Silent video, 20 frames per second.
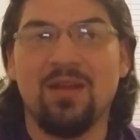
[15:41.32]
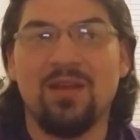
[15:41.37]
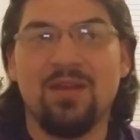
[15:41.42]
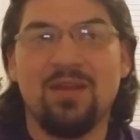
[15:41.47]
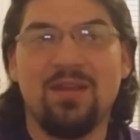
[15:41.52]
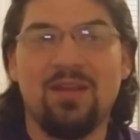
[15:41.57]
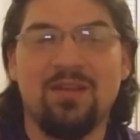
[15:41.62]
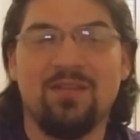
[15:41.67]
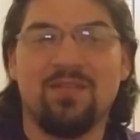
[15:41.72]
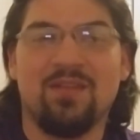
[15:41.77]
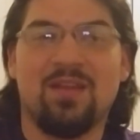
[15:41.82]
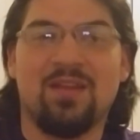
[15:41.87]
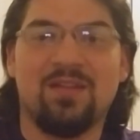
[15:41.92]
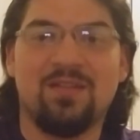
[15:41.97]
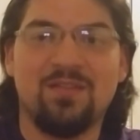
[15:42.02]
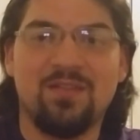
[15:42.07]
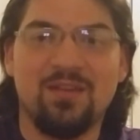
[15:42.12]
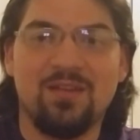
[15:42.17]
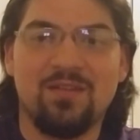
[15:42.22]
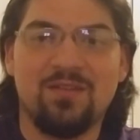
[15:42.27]
he's like
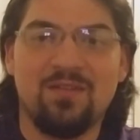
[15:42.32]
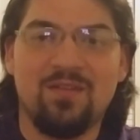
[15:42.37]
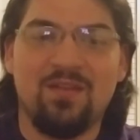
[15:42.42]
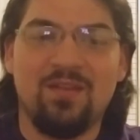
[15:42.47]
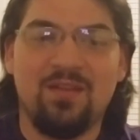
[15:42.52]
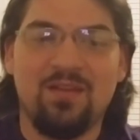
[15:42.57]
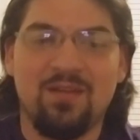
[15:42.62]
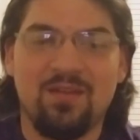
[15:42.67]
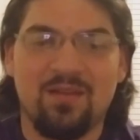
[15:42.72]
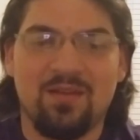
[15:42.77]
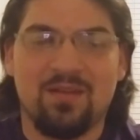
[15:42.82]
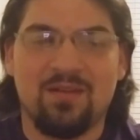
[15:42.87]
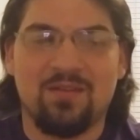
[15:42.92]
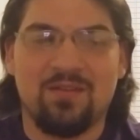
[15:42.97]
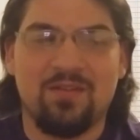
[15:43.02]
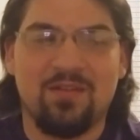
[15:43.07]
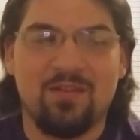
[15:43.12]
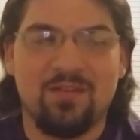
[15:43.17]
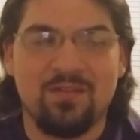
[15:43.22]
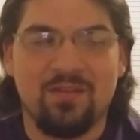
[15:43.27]
60 and
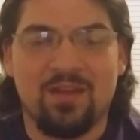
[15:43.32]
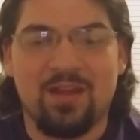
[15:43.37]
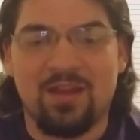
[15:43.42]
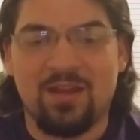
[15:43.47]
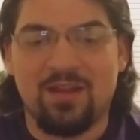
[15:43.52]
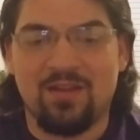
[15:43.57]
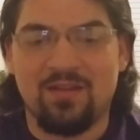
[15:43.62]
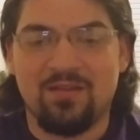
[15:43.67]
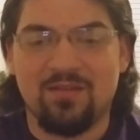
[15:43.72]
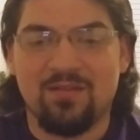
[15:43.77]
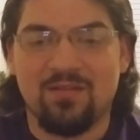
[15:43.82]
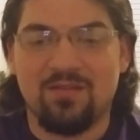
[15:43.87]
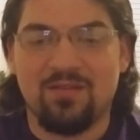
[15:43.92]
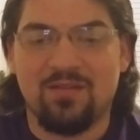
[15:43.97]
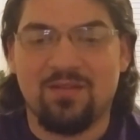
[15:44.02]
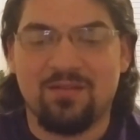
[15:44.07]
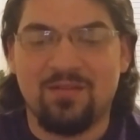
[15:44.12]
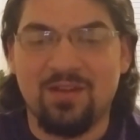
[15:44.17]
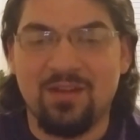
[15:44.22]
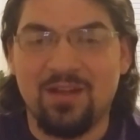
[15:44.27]
she's like
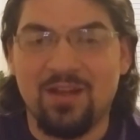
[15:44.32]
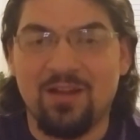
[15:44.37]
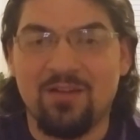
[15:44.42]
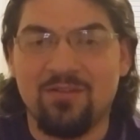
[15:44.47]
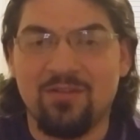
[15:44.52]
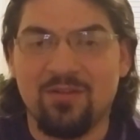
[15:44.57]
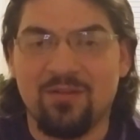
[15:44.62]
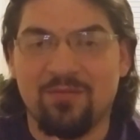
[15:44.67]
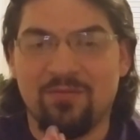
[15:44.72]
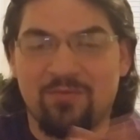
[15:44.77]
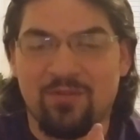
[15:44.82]
a teenager.